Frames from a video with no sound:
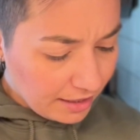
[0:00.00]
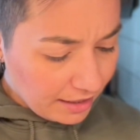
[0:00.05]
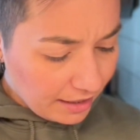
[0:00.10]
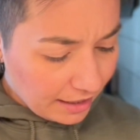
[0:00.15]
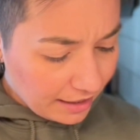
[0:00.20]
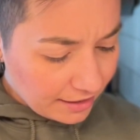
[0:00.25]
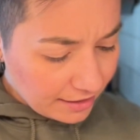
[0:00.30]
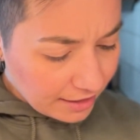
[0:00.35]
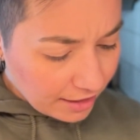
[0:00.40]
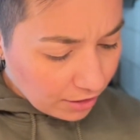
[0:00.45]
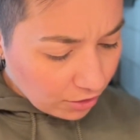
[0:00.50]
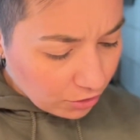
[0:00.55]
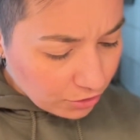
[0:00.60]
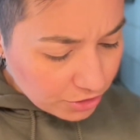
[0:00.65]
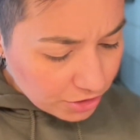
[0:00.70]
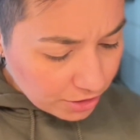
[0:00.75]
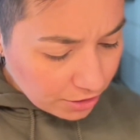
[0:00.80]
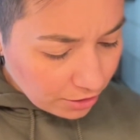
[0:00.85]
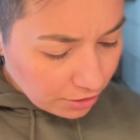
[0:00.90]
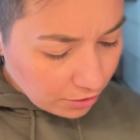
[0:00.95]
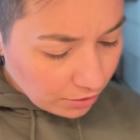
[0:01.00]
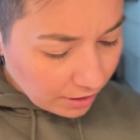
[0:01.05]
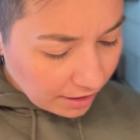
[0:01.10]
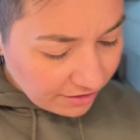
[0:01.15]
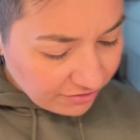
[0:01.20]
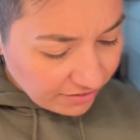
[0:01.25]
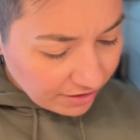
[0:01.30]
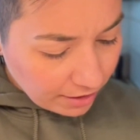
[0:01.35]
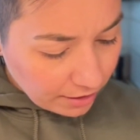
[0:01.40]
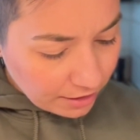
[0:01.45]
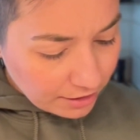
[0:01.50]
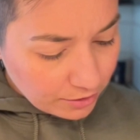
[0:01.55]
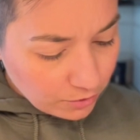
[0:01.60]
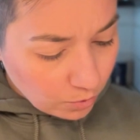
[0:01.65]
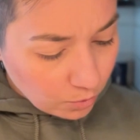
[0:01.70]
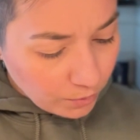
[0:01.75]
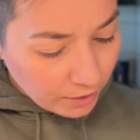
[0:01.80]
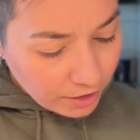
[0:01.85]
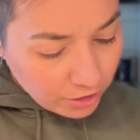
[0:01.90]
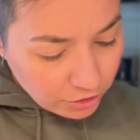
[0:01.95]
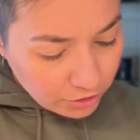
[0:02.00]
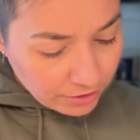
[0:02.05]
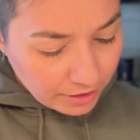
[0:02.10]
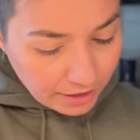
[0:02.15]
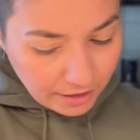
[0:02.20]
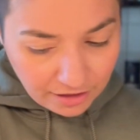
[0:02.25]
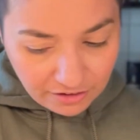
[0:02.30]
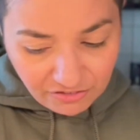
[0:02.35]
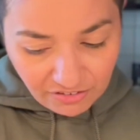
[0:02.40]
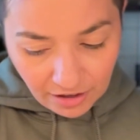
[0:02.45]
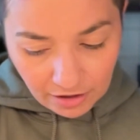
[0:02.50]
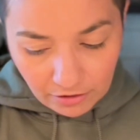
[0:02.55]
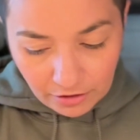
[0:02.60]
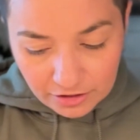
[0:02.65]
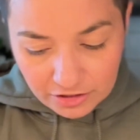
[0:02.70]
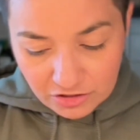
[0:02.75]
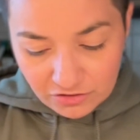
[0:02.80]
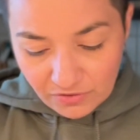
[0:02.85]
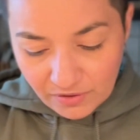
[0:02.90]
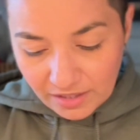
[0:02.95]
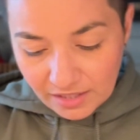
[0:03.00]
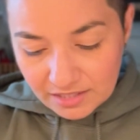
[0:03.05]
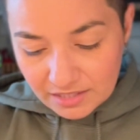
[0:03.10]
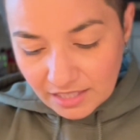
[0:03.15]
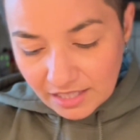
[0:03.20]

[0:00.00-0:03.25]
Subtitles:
And then also I find when you're in a fat loss phase,